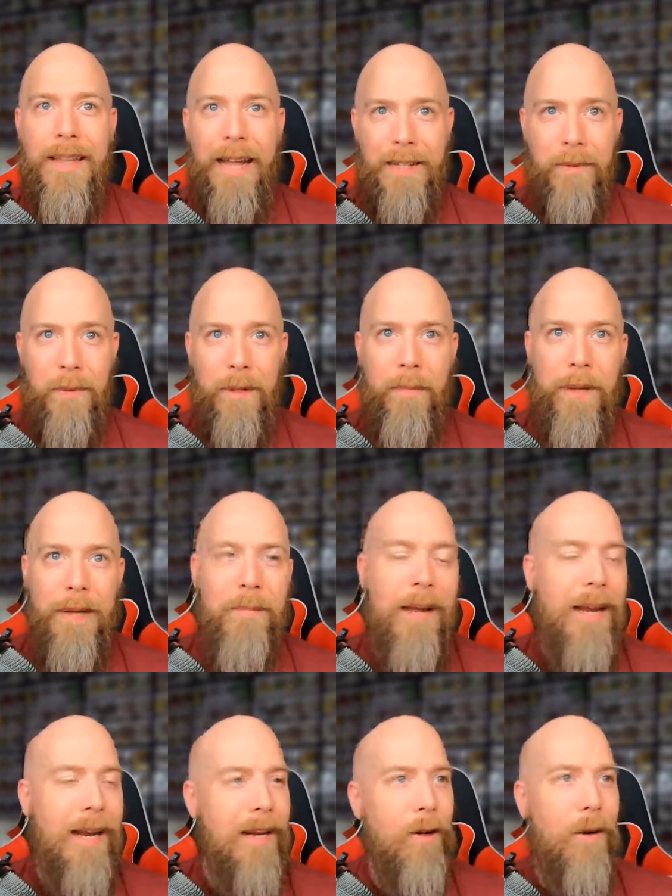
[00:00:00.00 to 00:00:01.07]
that's where the Big
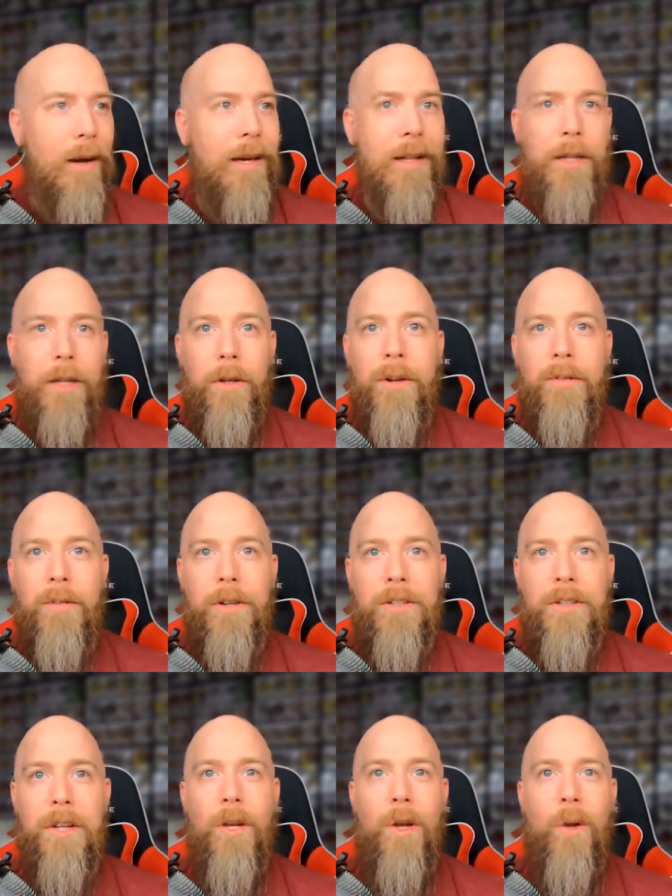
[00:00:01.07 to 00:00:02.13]
Bang created the
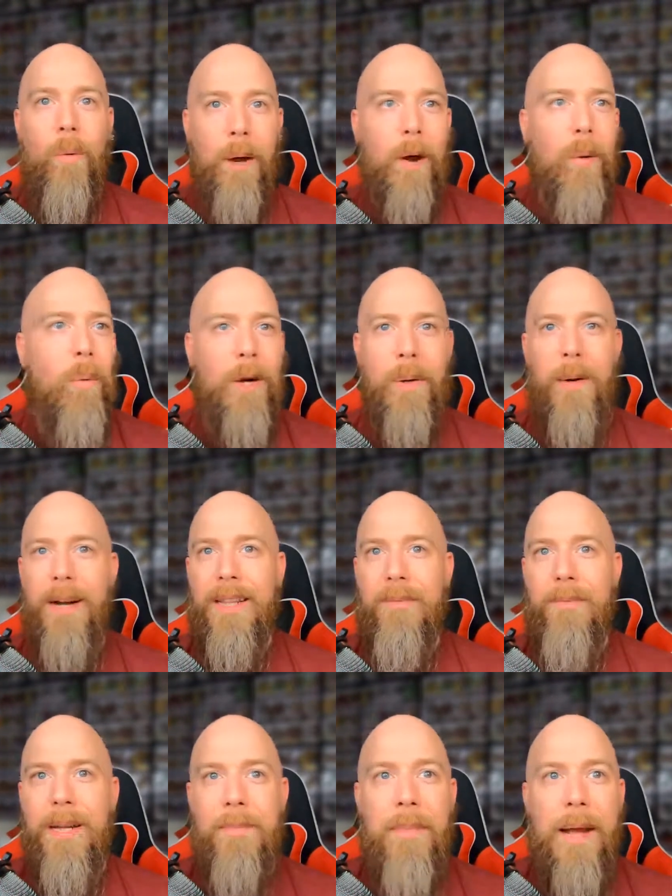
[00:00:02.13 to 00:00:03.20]
universe. Well, what created
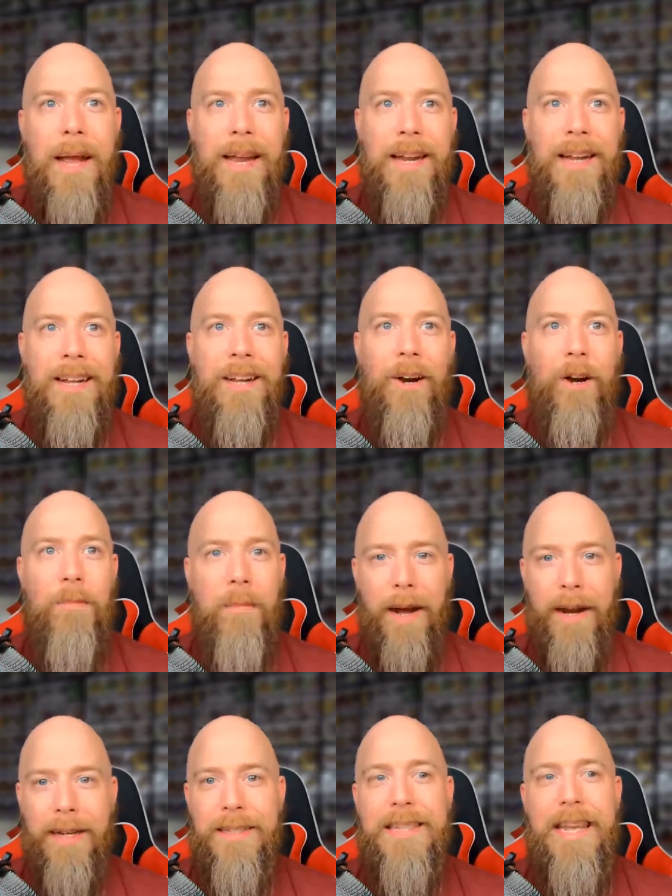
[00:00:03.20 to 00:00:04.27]
the Big Bang? Our
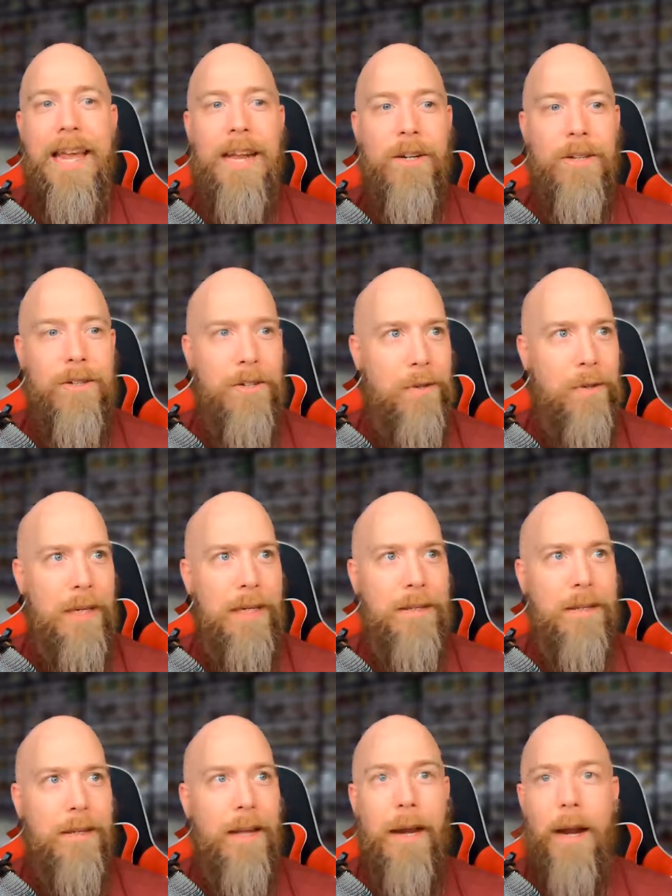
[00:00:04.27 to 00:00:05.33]
minds can't do
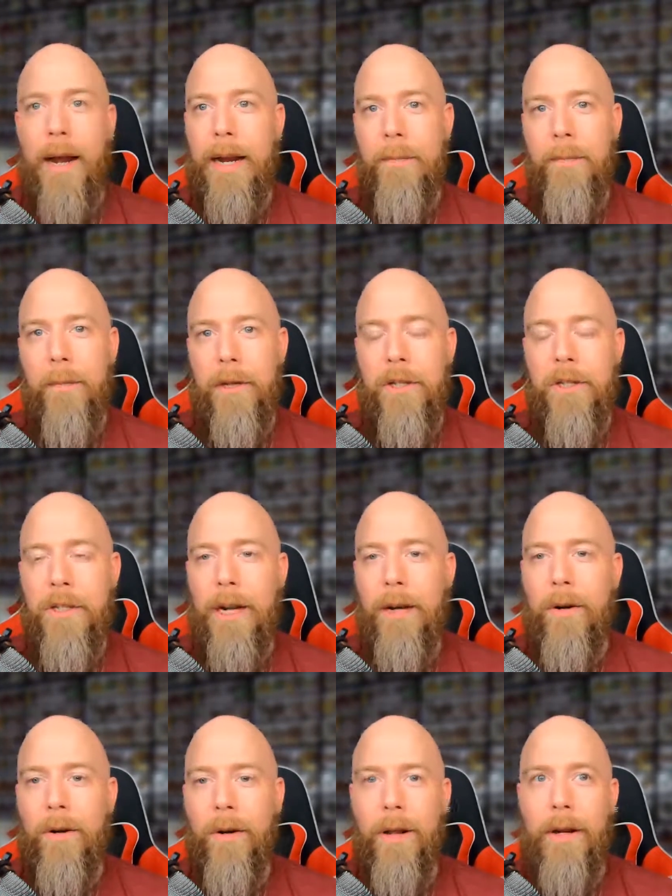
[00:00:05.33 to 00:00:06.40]
it. And I
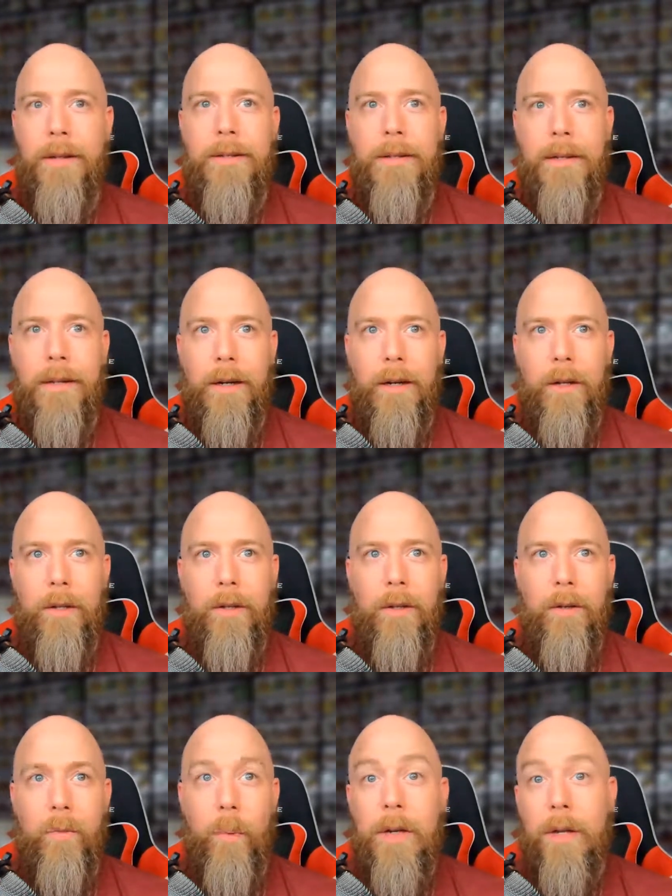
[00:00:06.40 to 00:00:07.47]
appreciate her honesty there.
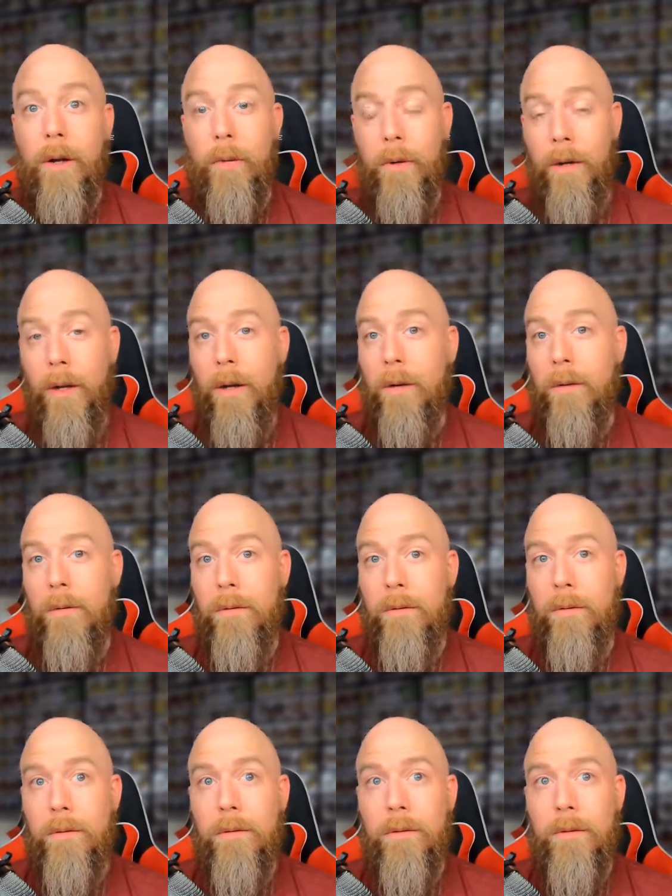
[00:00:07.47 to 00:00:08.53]
We don't know,
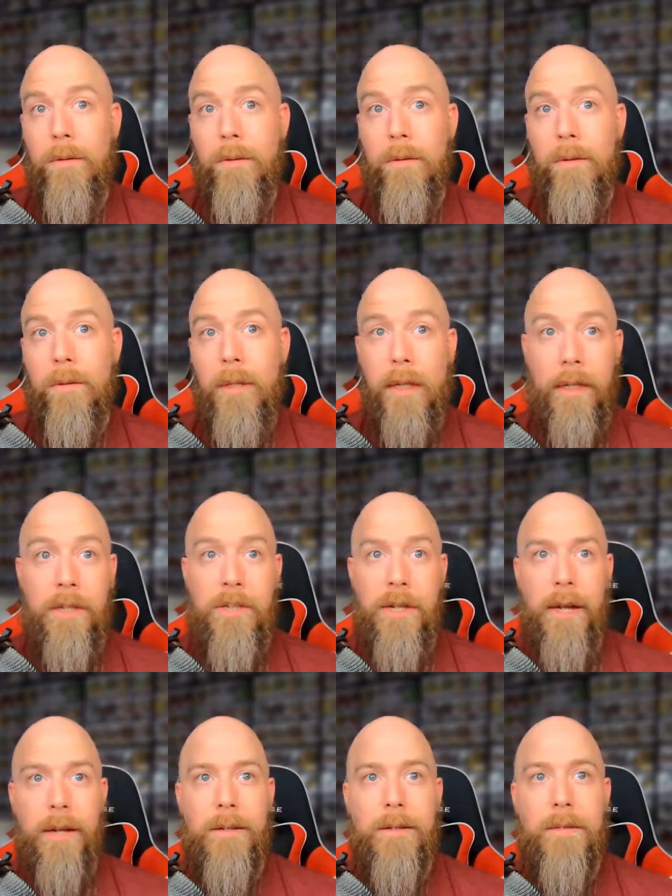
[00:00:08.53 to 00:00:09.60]
at least
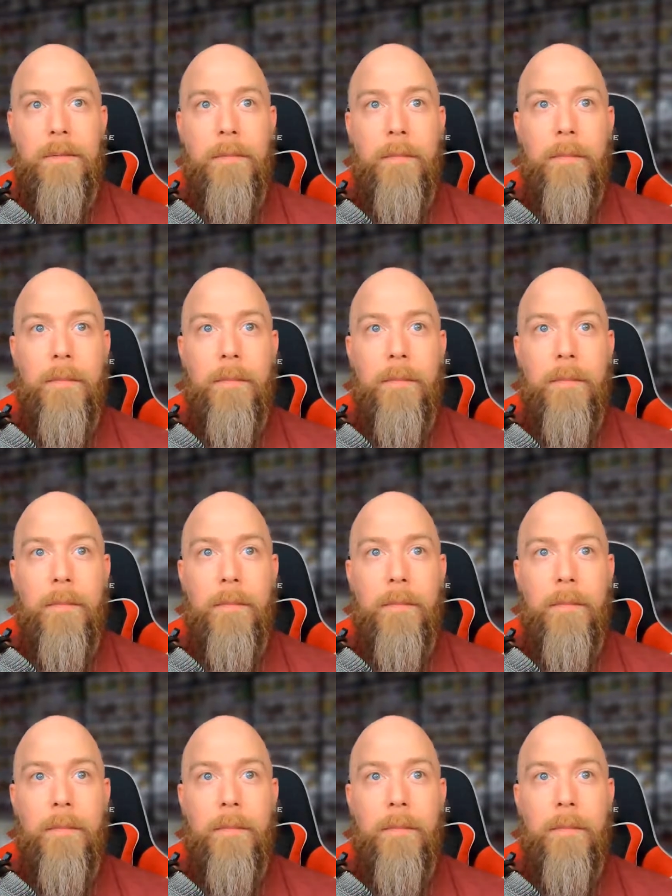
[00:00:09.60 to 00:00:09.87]
yet.